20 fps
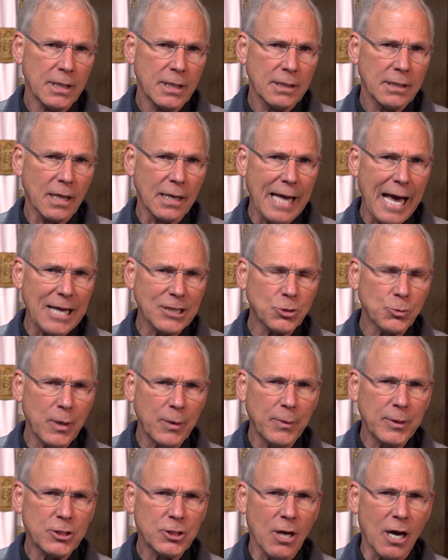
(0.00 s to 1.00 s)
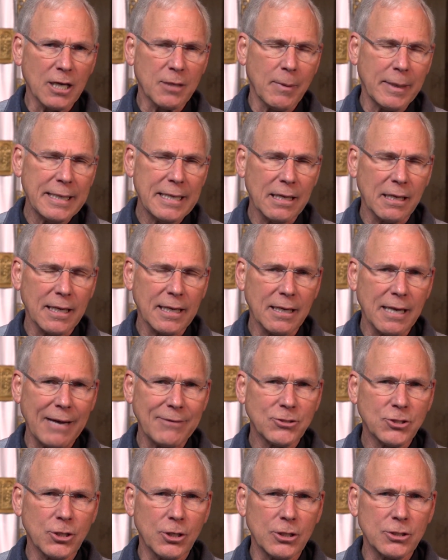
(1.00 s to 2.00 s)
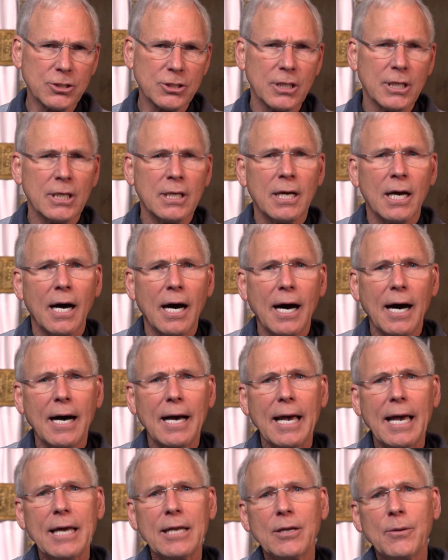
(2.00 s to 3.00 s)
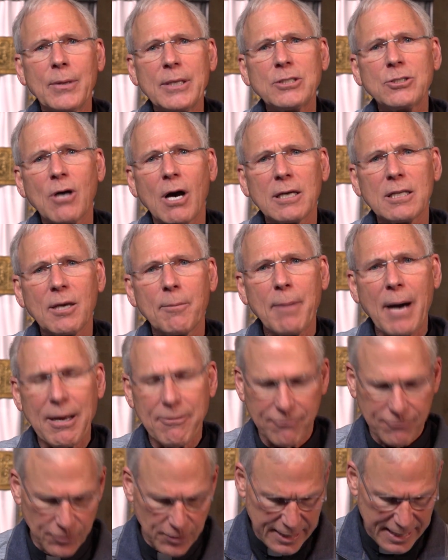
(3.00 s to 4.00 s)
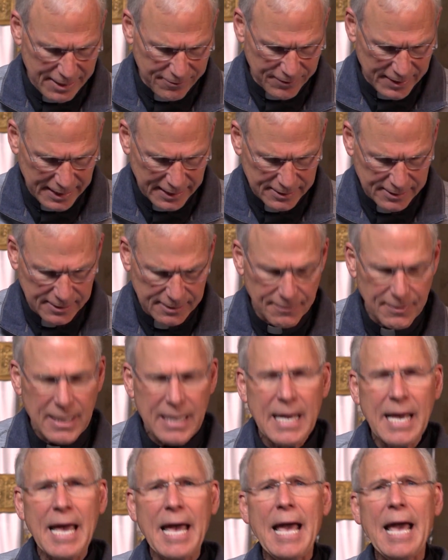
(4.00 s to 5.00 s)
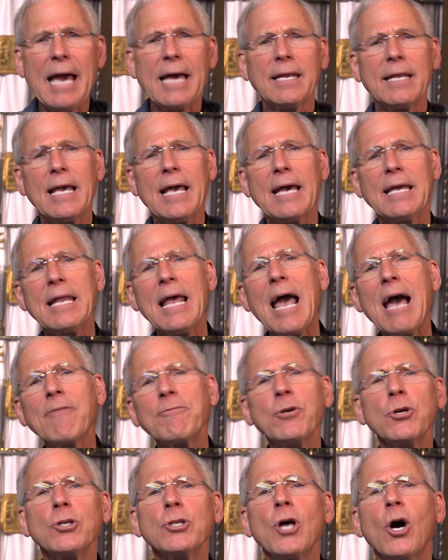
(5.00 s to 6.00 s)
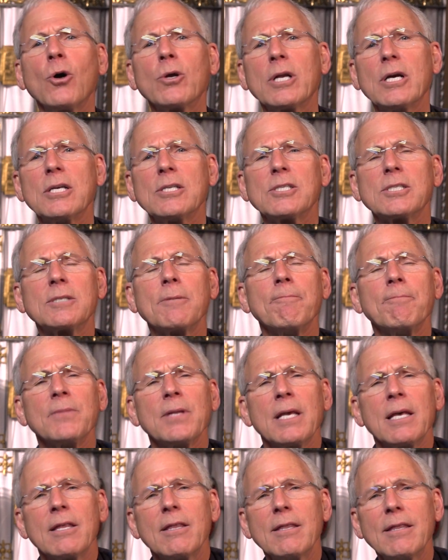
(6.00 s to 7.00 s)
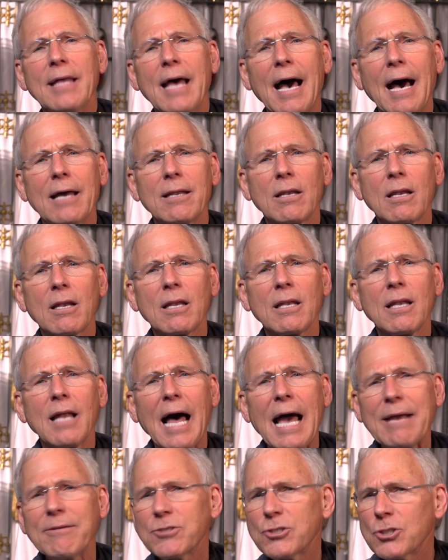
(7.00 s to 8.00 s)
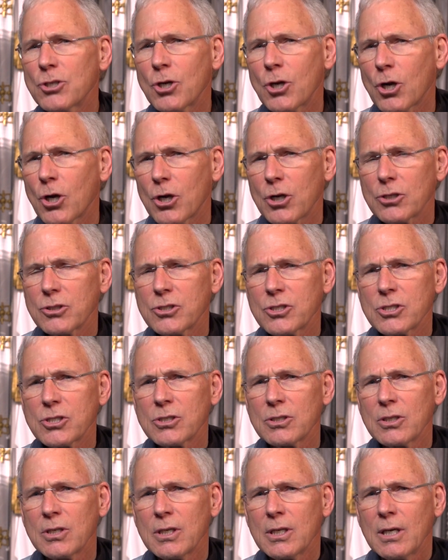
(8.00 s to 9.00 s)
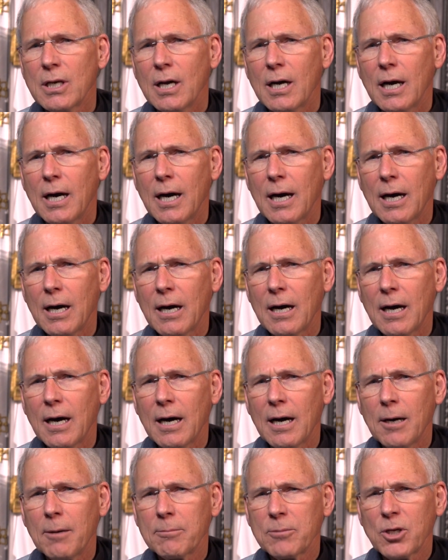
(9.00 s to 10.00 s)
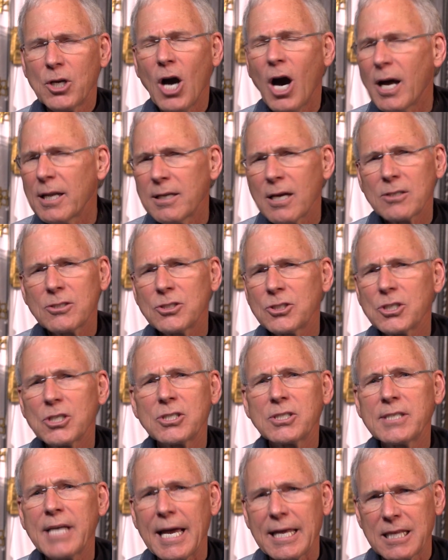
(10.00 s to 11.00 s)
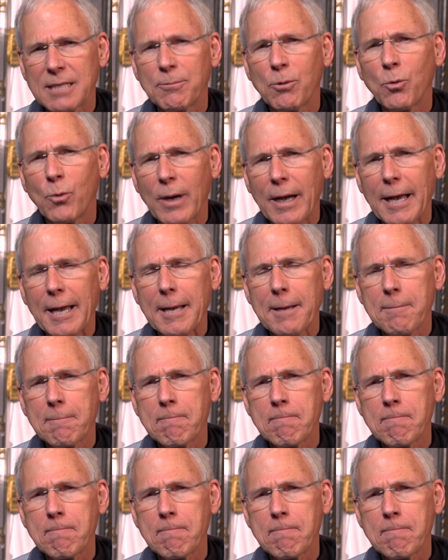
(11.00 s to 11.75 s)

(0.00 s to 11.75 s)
Now, last week we talked about healing life's hurts, and we talked about forgiveness. And have you noticed that life's hurts, God doesn't just take them away?